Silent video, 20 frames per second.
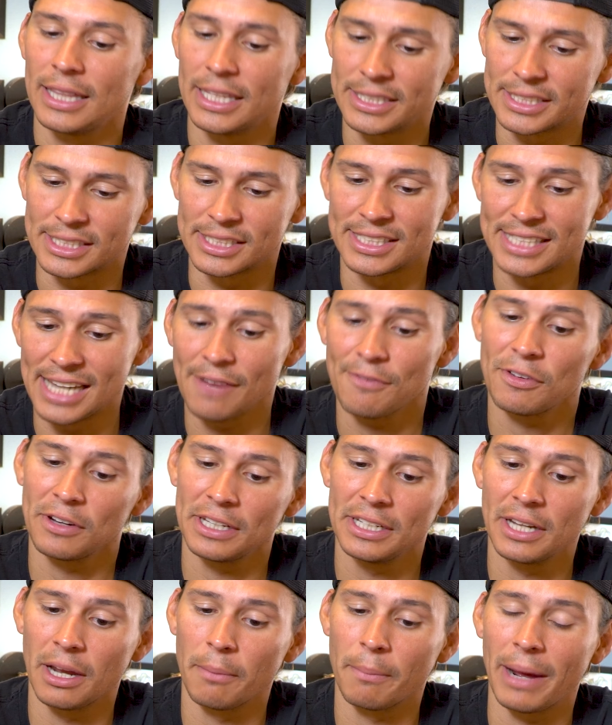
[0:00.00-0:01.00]
this is
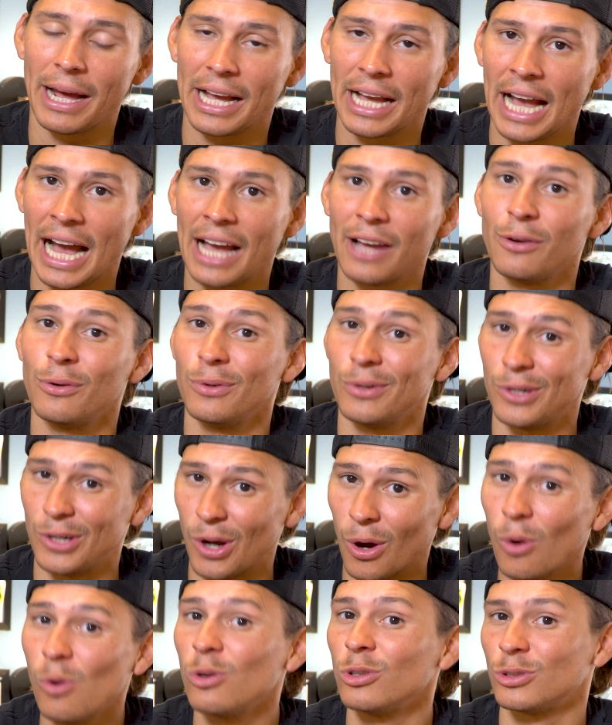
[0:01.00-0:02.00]
definitely done by a guy who
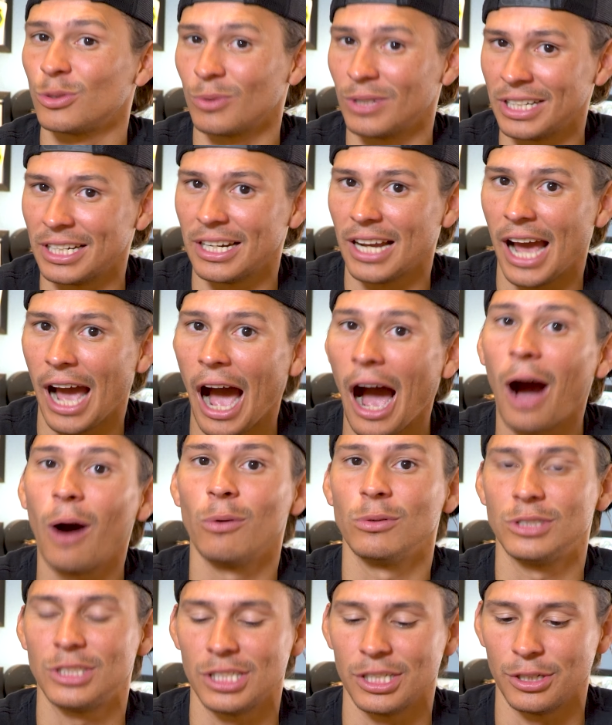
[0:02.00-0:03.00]
knows what
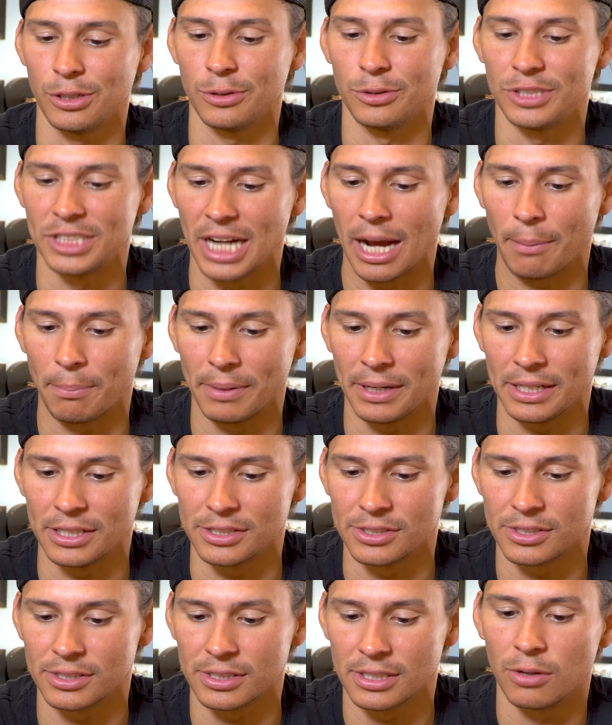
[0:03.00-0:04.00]
how to do
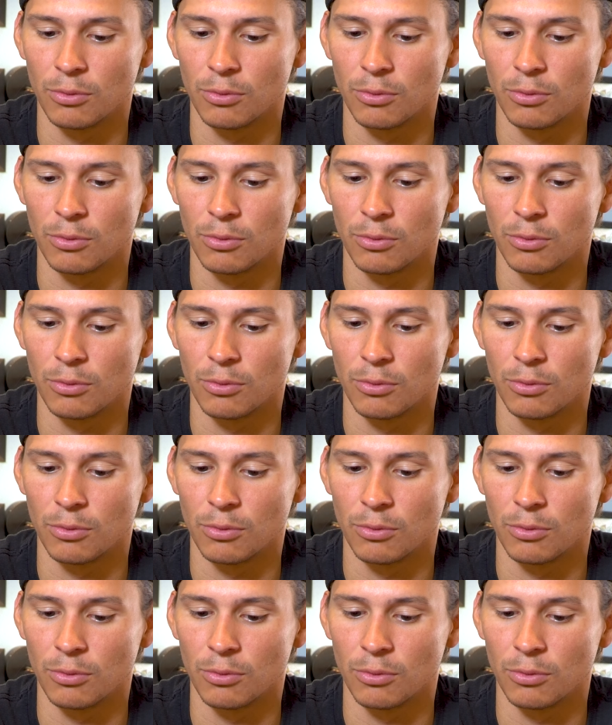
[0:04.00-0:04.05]
Japanese